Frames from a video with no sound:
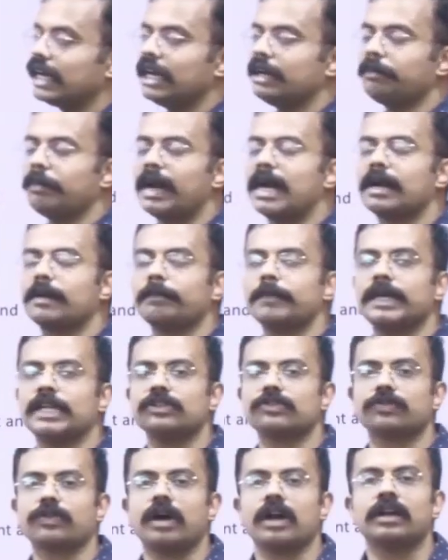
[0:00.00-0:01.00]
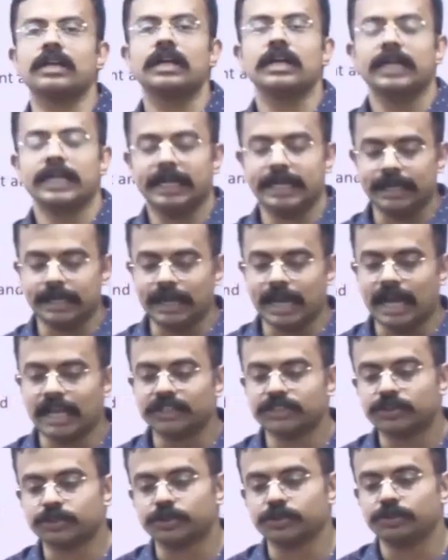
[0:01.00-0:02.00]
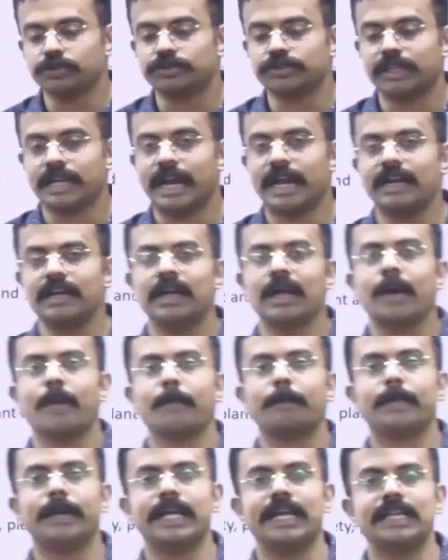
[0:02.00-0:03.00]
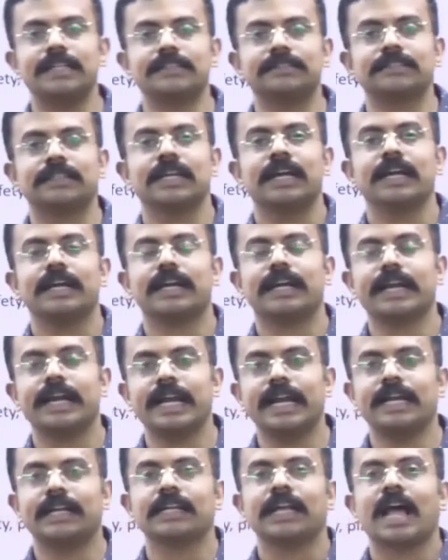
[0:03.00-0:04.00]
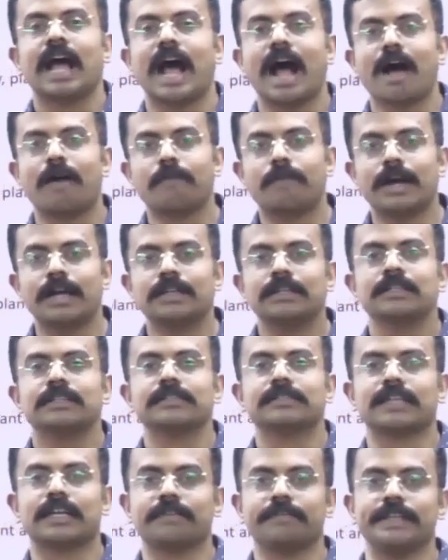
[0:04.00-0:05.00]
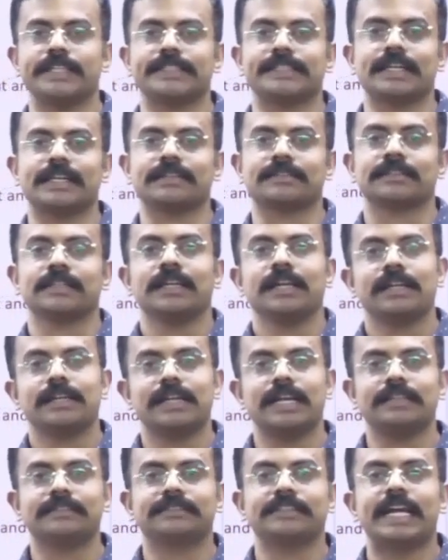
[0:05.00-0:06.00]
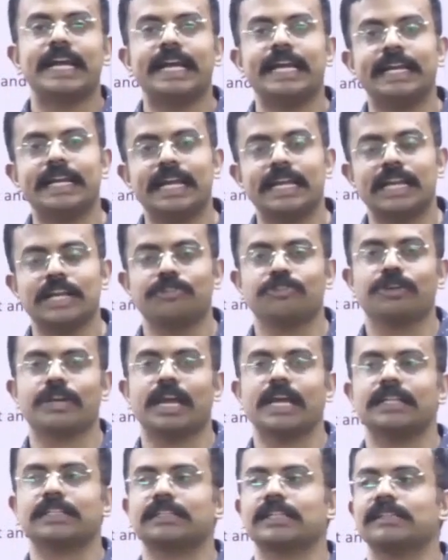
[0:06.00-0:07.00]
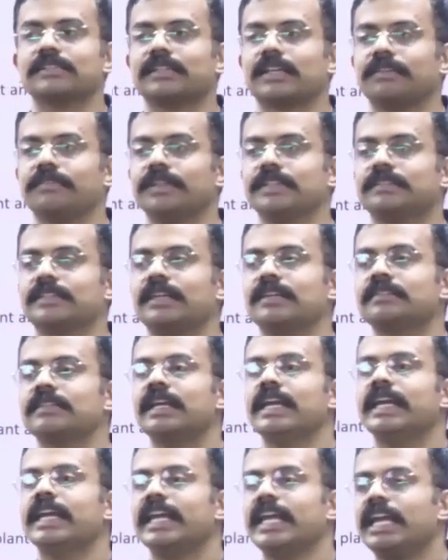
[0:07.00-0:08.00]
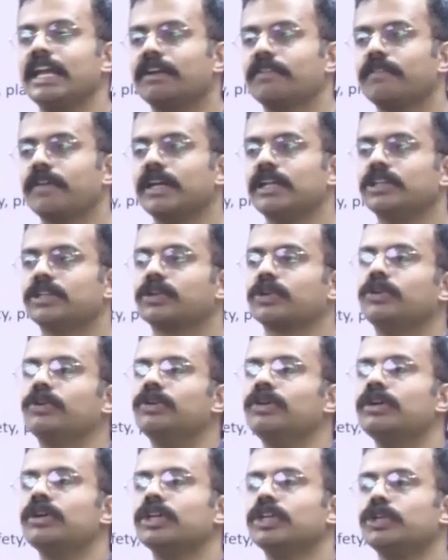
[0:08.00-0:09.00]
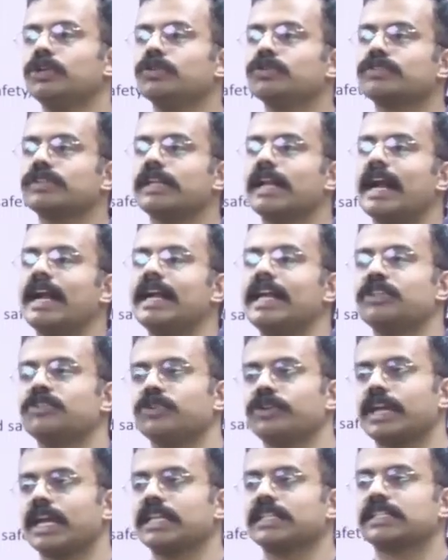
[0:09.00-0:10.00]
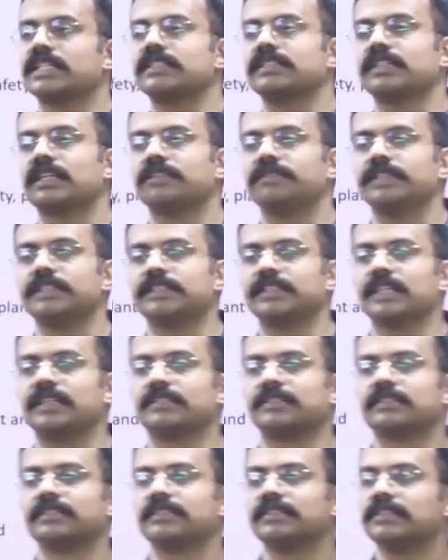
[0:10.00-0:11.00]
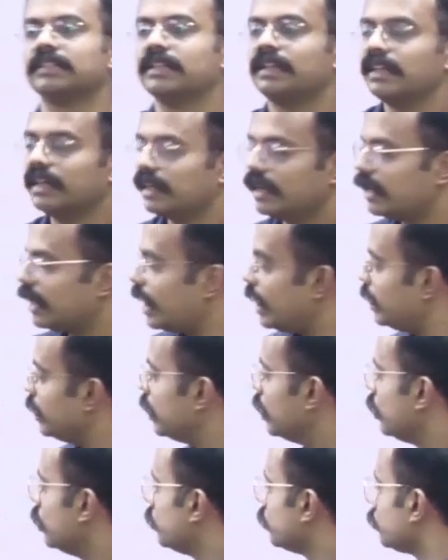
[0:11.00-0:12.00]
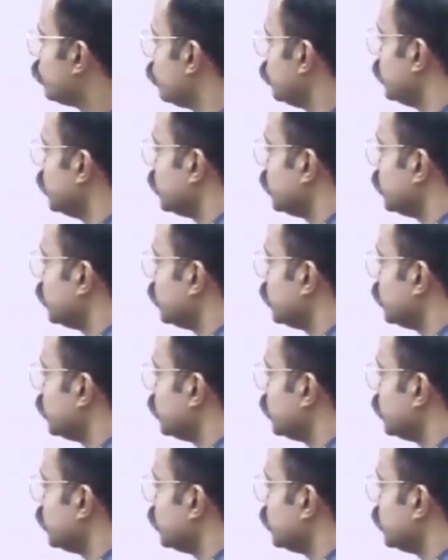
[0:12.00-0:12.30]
treatment. Means what? India asks to New Zealand, please treat our services. Let's say Indian educational services equal to New Zealand education services, right? So